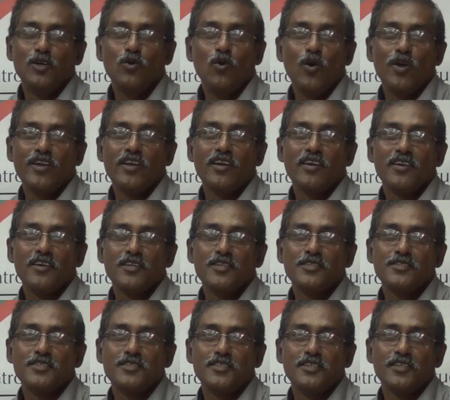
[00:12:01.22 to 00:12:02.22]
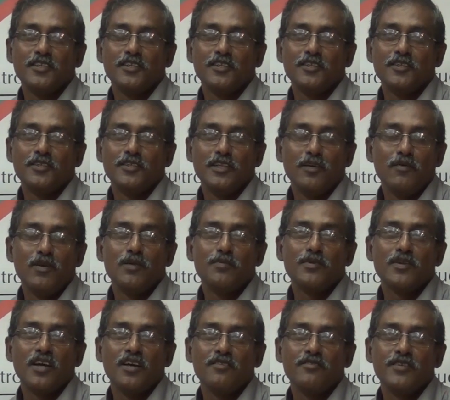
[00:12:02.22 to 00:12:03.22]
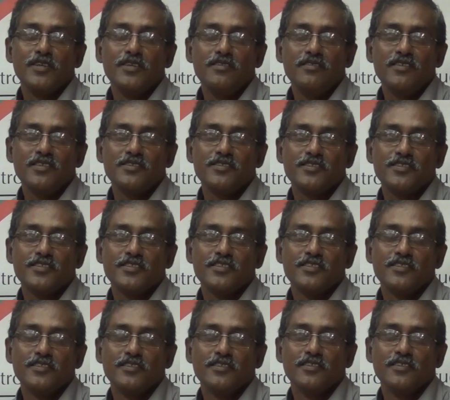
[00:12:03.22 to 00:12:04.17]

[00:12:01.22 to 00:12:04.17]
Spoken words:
going against developed country interests.